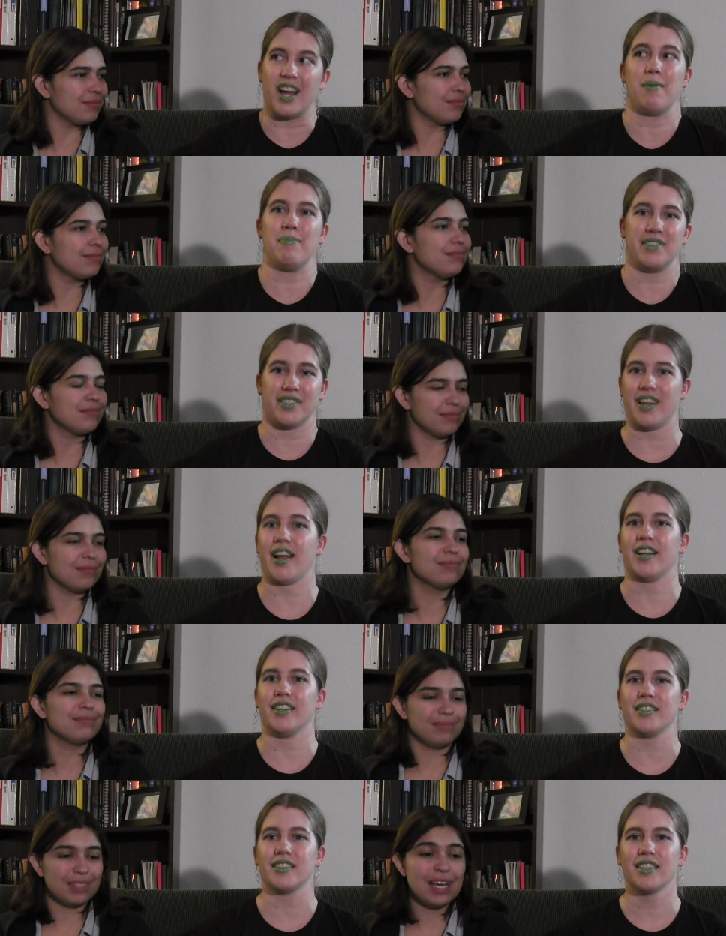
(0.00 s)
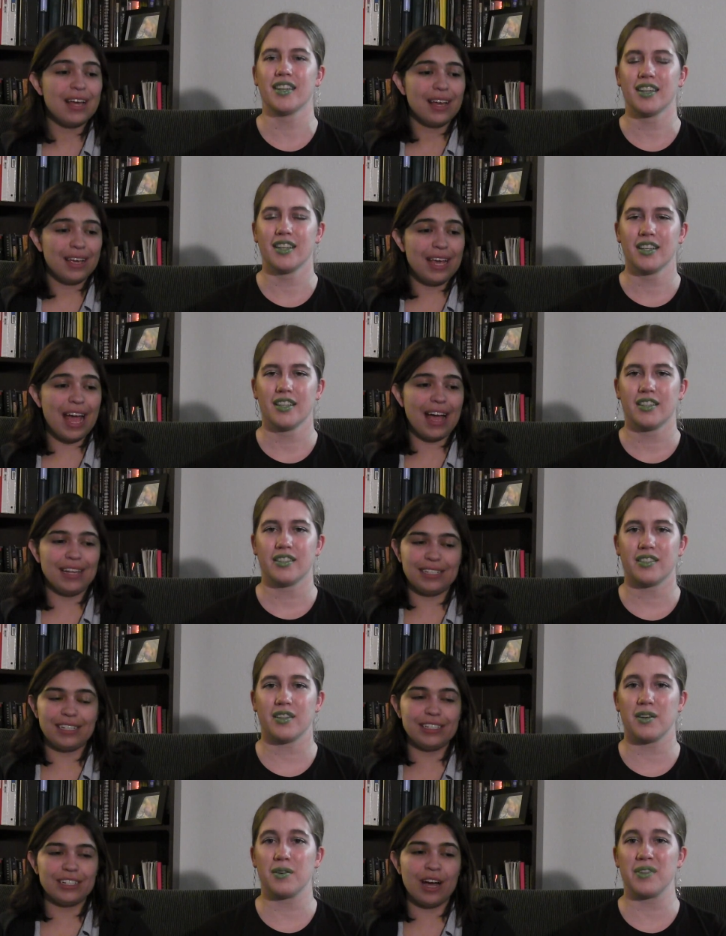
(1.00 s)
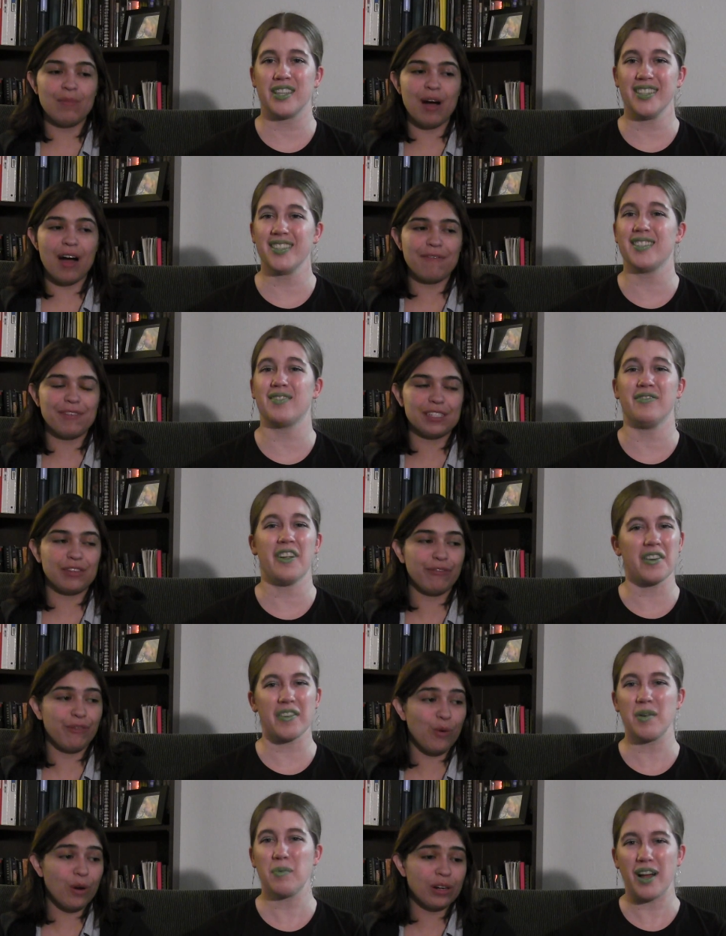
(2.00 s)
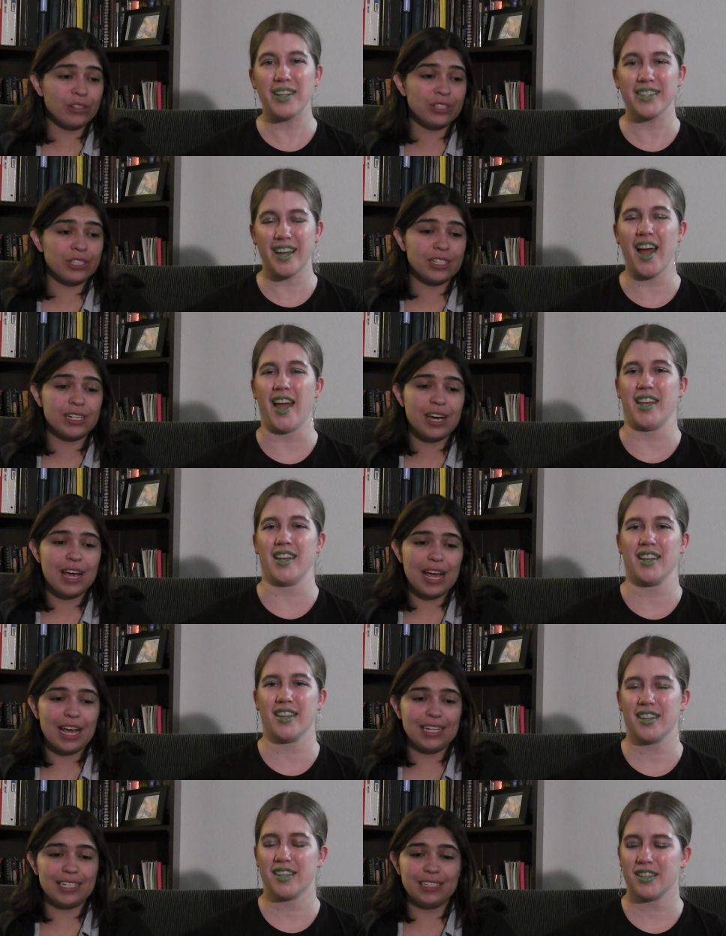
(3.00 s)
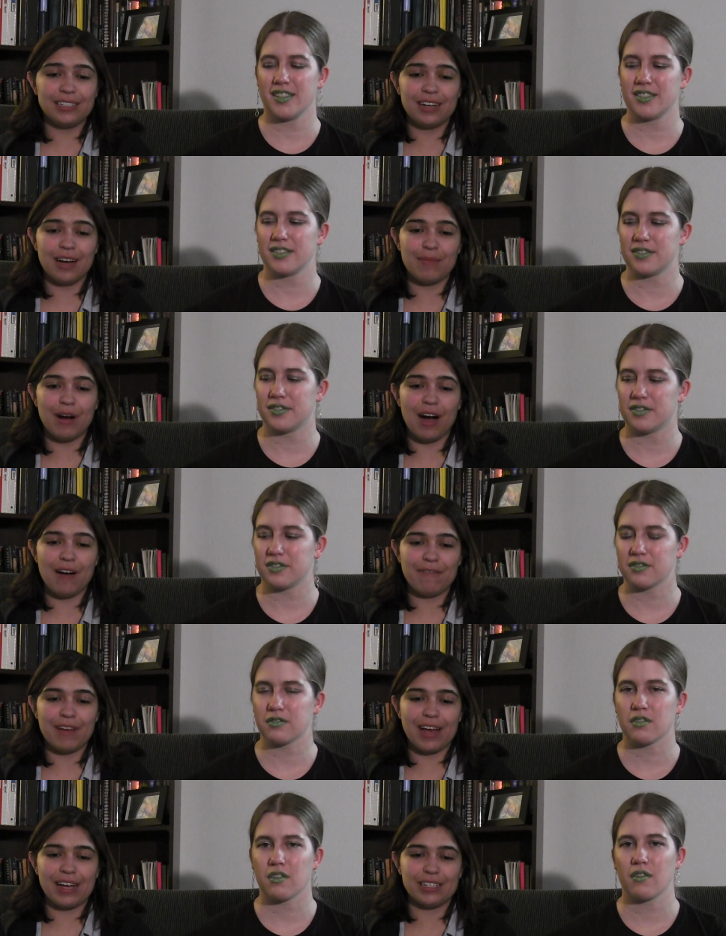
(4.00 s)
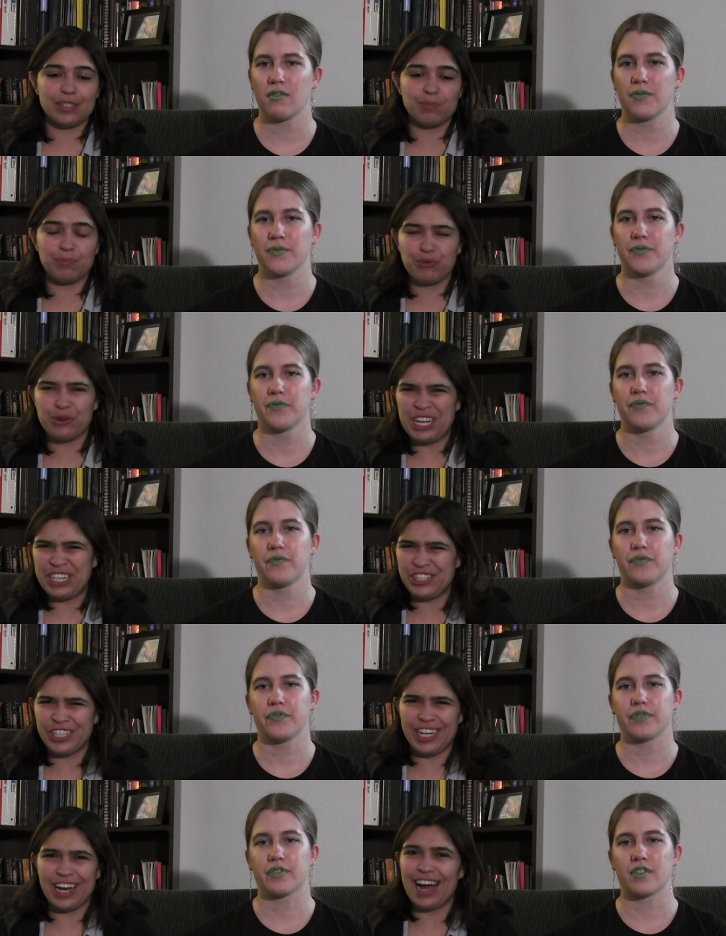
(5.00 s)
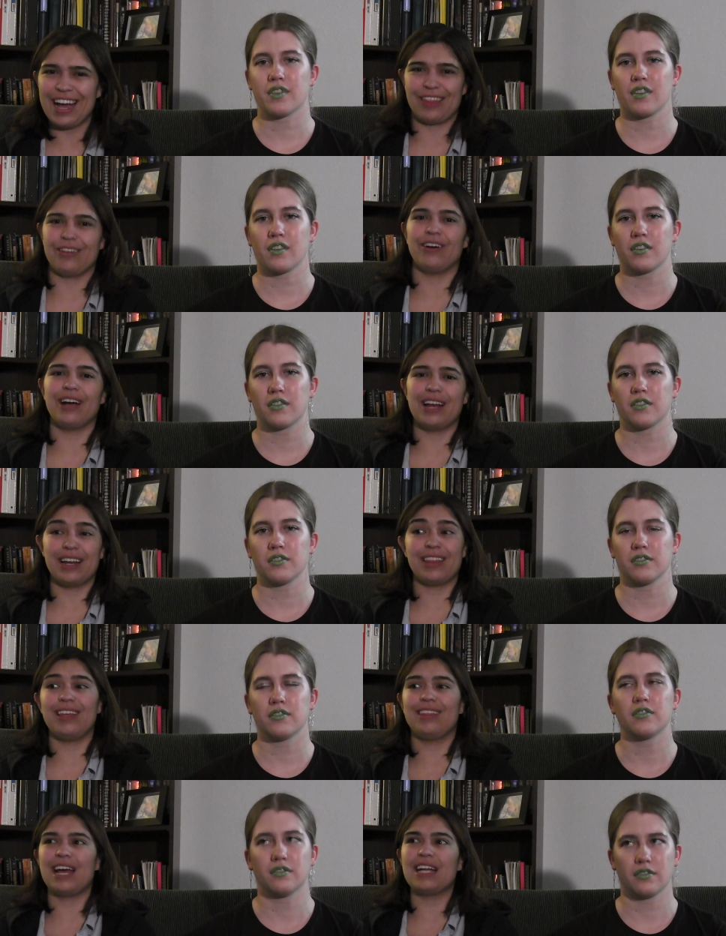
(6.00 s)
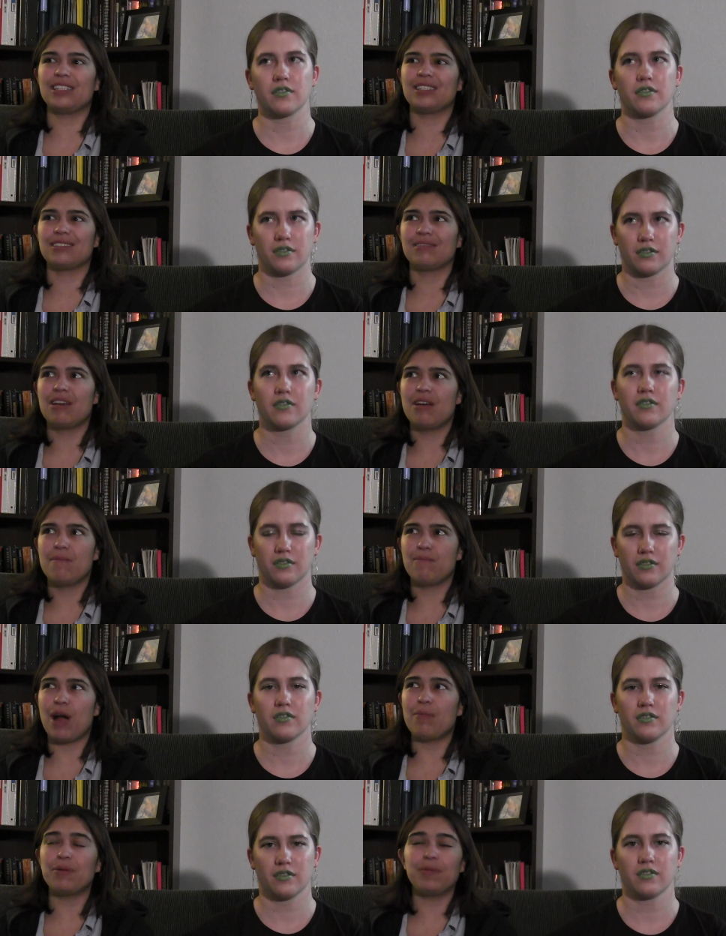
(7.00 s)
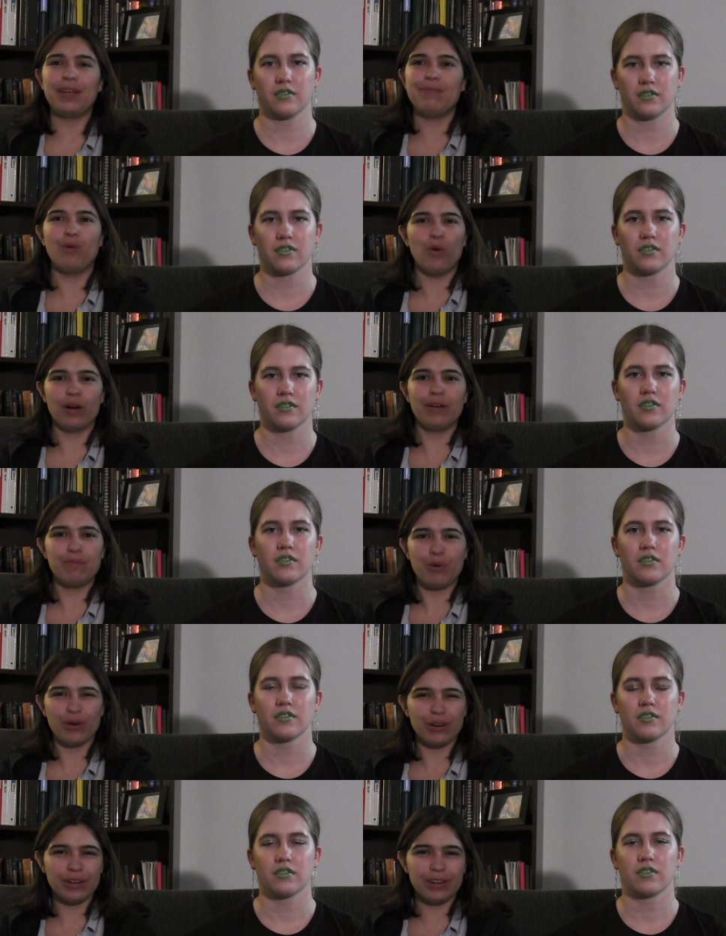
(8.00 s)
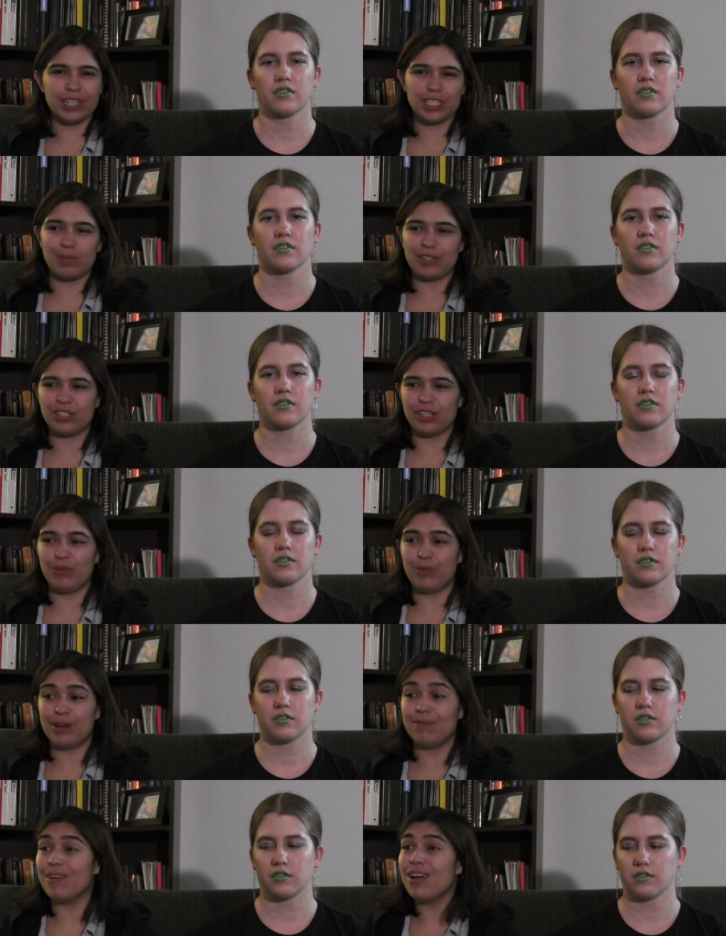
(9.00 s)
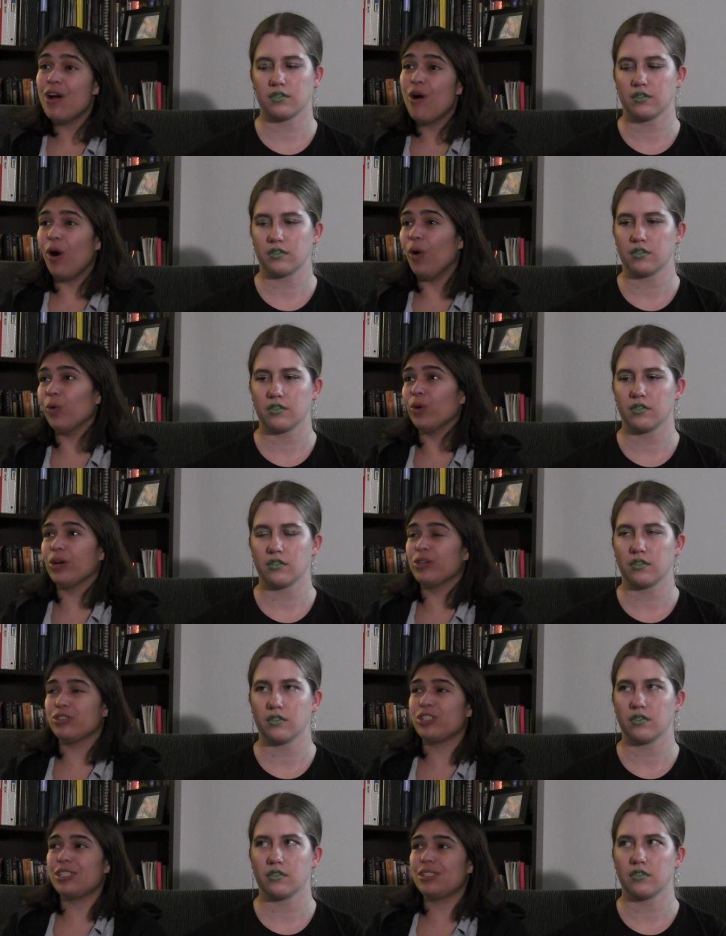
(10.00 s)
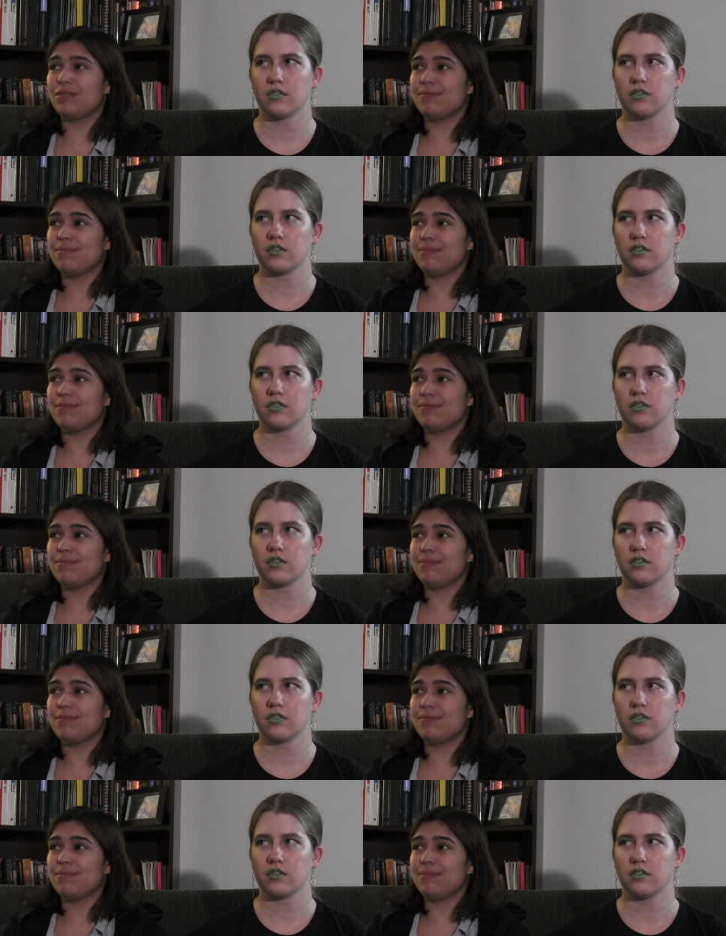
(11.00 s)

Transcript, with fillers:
Speaker 1: up the second.
Speaker 2: Yeah, it didn't so come off as forced. Well it didn't come off as preachy either. And I think that's probably more important, especially when horror's